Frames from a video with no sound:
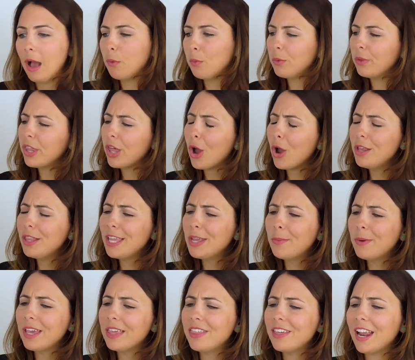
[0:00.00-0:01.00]
Well, the only
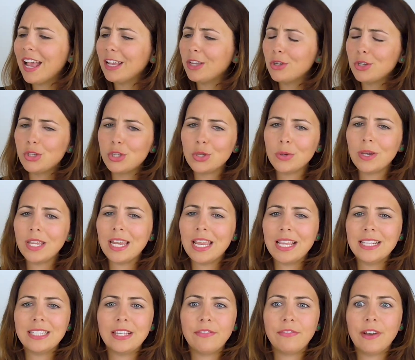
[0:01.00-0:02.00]
way that I could do it
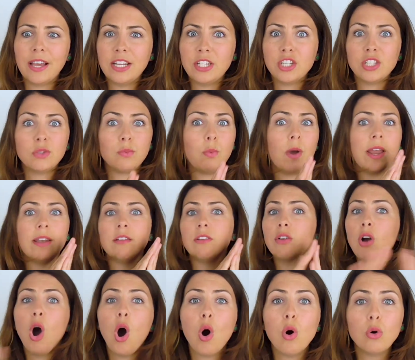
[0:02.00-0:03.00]
is if I just
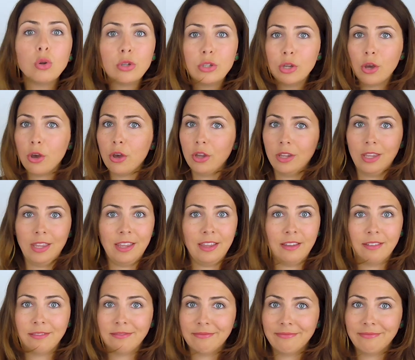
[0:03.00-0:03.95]
went cold turkey.